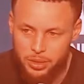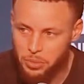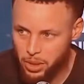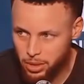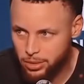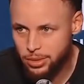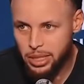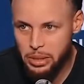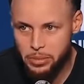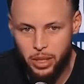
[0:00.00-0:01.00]
To be in the
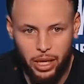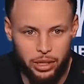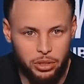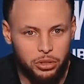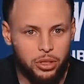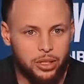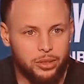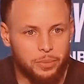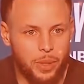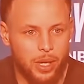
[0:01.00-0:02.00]
same category
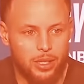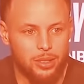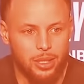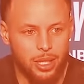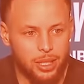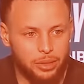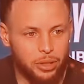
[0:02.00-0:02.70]
and to pass a guy like